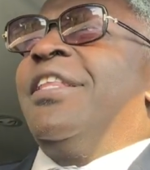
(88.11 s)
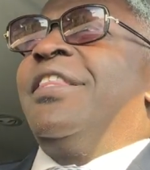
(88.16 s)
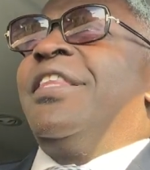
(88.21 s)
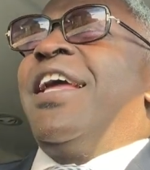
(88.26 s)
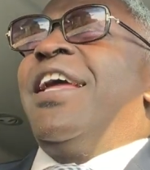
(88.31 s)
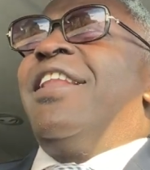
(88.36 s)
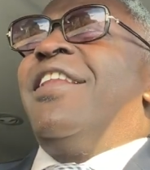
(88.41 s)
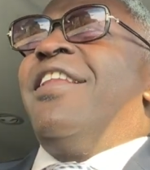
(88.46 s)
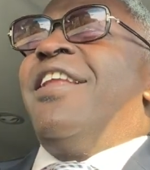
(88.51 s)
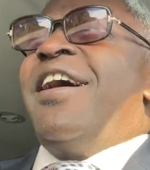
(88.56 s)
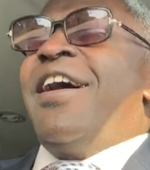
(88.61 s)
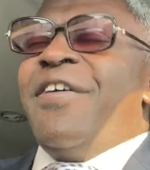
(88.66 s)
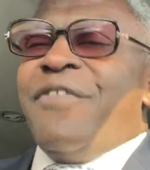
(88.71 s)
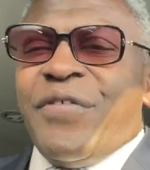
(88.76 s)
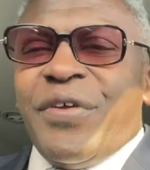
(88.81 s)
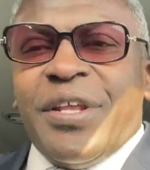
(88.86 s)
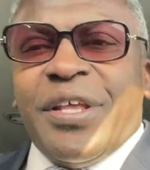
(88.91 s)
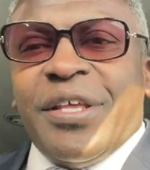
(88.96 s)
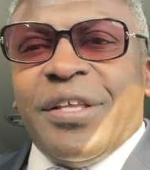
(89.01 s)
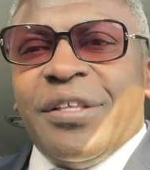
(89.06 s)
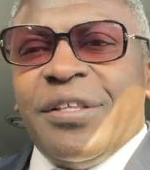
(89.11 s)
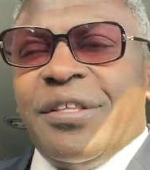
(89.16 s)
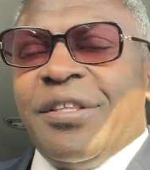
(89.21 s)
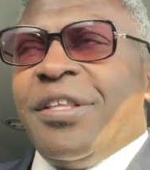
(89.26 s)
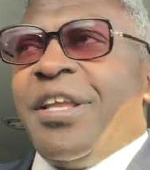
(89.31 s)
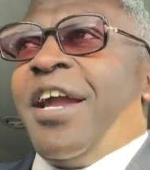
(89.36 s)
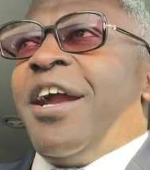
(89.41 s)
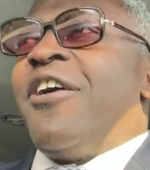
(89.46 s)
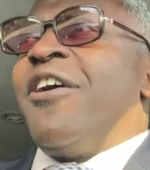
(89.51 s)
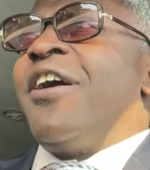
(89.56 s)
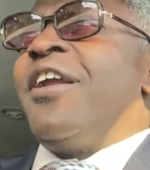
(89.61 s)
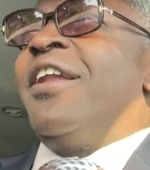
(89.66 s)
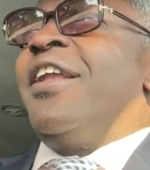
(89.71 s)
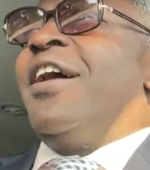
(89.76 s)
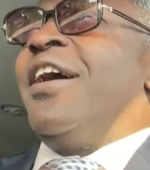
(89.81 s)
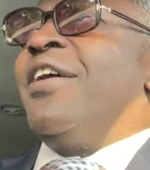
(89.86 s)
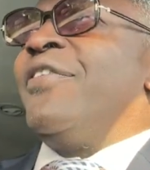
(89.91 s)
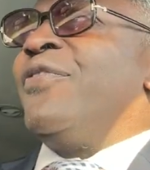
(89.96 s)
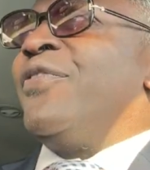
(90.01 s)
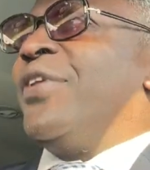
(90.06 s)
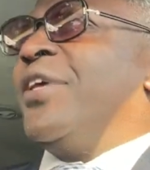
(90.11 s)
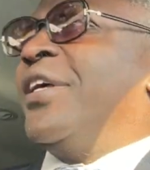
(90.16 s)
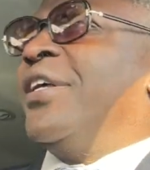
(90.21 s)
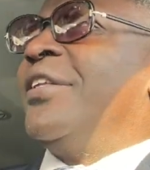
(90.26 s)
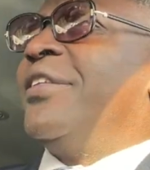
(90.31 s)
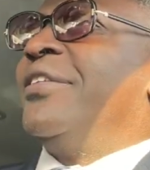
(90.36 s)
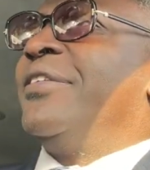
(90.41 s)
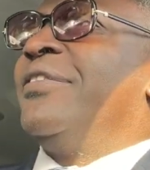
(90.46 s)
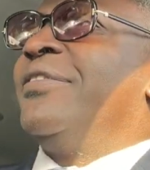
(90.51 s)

They loving it. They are loving it.